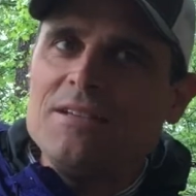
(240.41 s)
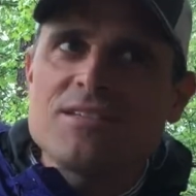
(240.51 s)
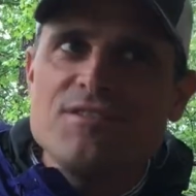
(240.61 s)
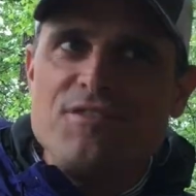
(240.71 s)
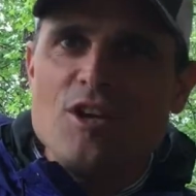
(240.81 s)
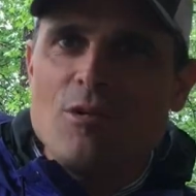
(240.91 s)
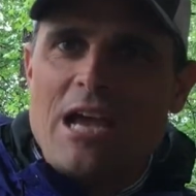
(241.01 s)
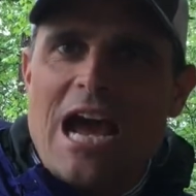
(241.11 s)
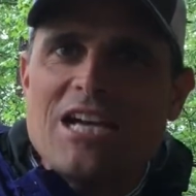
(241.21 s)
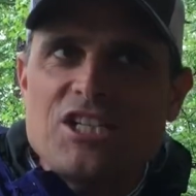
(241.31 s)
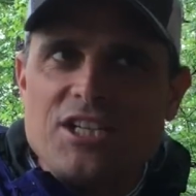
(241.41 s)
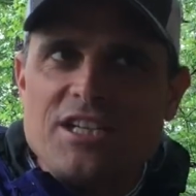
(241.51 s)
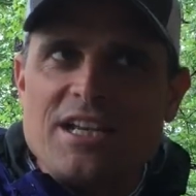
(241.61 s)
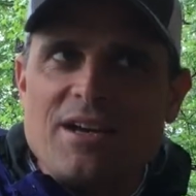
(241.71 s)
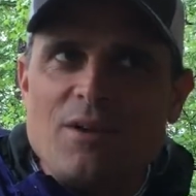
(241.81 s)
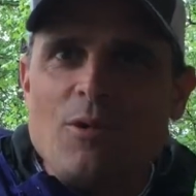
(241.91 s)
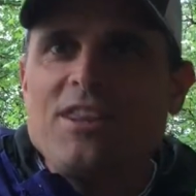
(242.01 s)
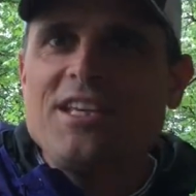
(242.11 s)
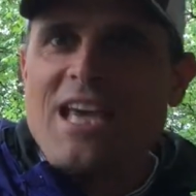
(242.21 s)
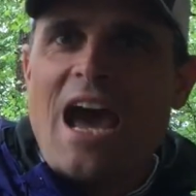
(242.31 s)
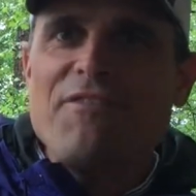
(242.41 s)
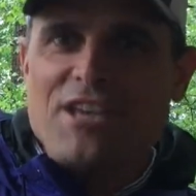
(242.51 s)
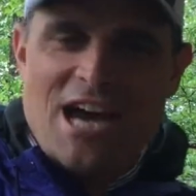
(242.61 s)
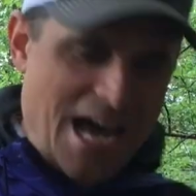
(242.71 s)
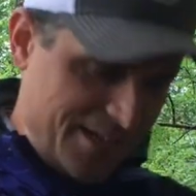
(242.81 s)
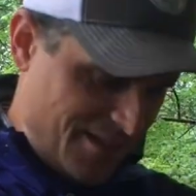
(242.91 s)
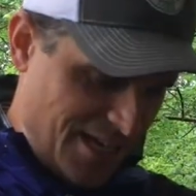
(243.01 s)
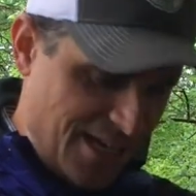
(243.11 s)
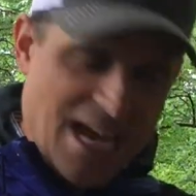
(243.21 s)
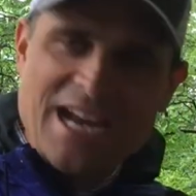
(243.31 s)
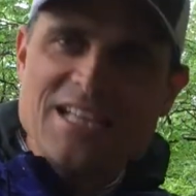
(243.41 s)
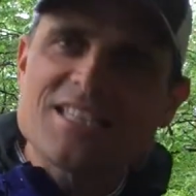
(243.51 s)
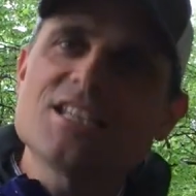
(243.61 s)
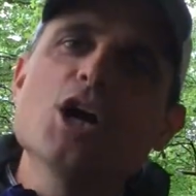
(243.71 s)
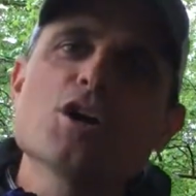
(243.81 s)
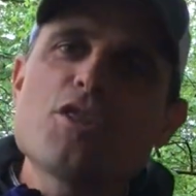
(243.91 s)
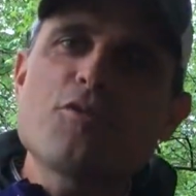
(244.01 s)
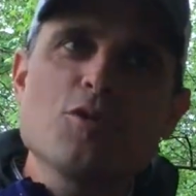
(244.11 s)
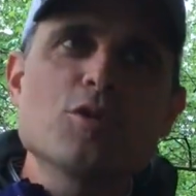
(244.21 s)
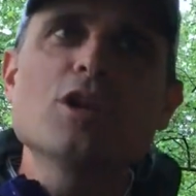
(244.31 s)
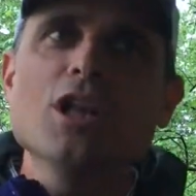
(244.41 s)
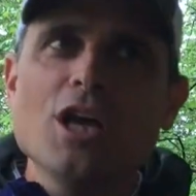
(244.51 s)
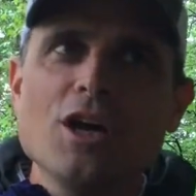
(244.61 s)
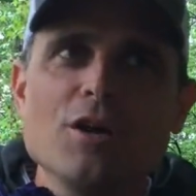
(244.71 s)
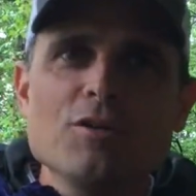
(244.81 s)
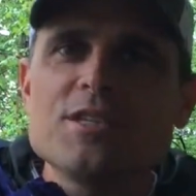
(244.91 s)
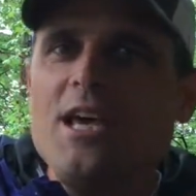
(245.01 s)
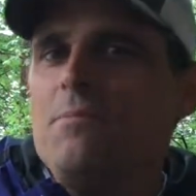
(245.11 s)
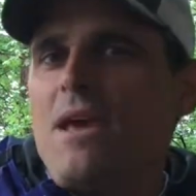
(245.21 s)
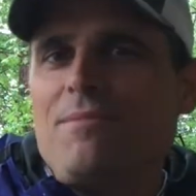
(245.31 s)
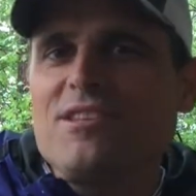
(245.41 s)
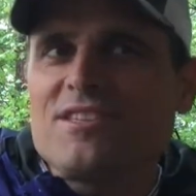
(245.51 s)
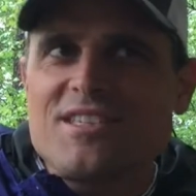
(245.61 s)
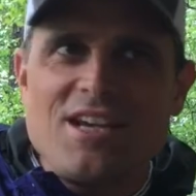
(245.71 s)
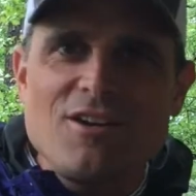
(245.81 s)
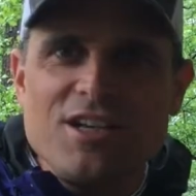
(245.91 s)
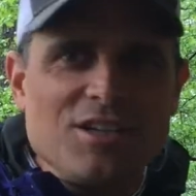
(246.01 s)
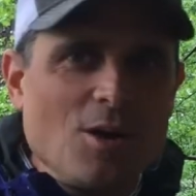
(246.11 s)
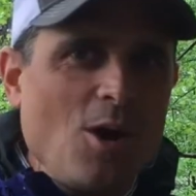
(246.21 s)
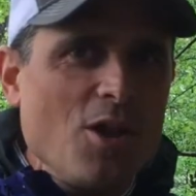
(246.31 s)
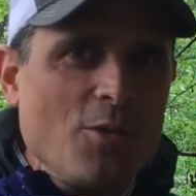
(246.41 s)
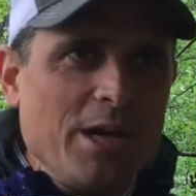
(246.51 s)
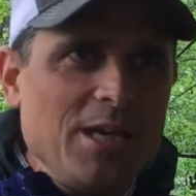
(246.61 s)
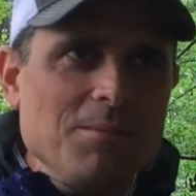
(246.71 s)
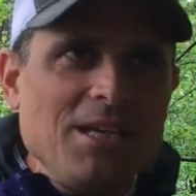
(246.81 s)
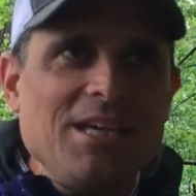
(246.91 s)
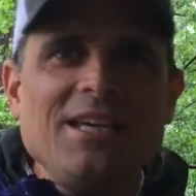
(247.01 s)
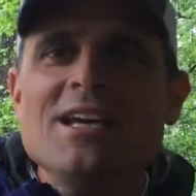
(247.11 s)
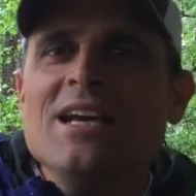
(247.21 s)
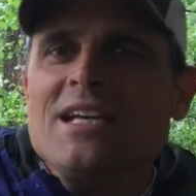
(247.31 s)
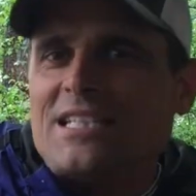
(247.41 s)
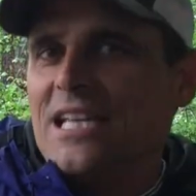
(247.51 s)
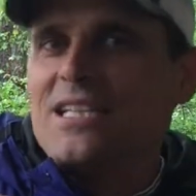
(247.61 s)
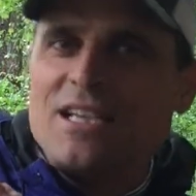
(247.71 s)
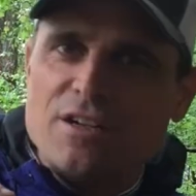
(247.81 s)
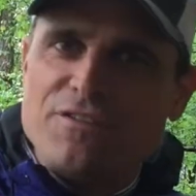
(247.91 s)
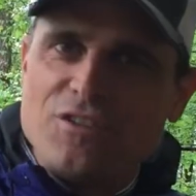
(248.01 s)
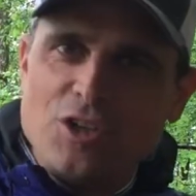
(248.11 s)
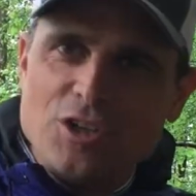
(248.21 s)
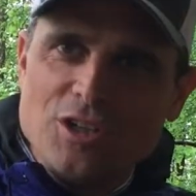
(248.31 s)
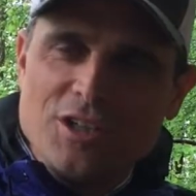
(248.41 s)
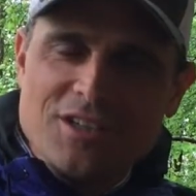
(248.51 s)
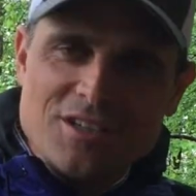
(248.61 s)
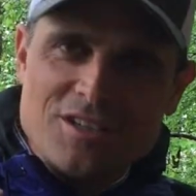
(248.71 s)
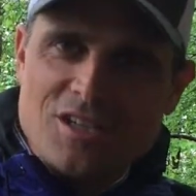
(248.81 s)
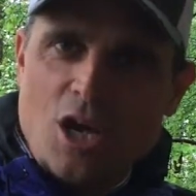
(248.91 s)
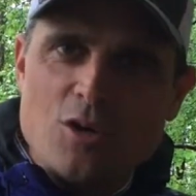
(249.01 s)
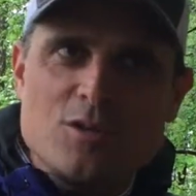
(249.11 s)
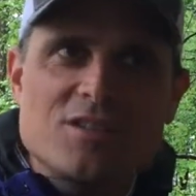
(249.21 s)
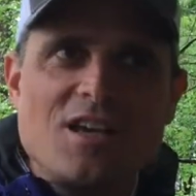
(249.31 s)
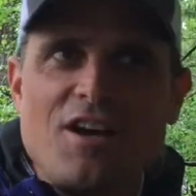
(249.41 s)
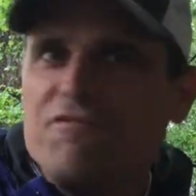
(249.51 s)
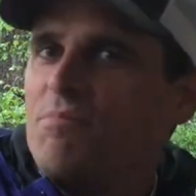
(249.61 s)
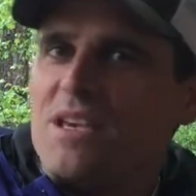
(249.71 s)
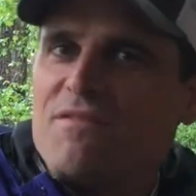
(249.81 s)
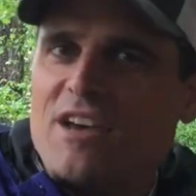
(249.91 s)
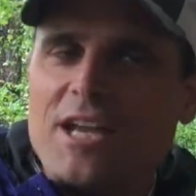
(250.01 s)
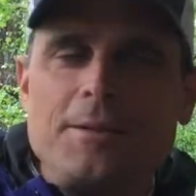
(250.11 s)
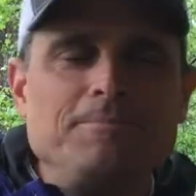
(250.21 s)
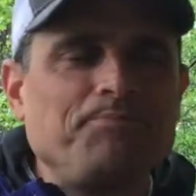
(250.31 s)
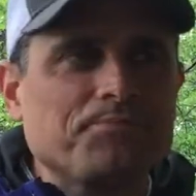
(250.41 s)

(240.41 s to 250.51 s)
severe reaction, with the caveat that I got stung through clothes and maybe the stinger didn't go all the way in me, didn't get a full dose of bee venom.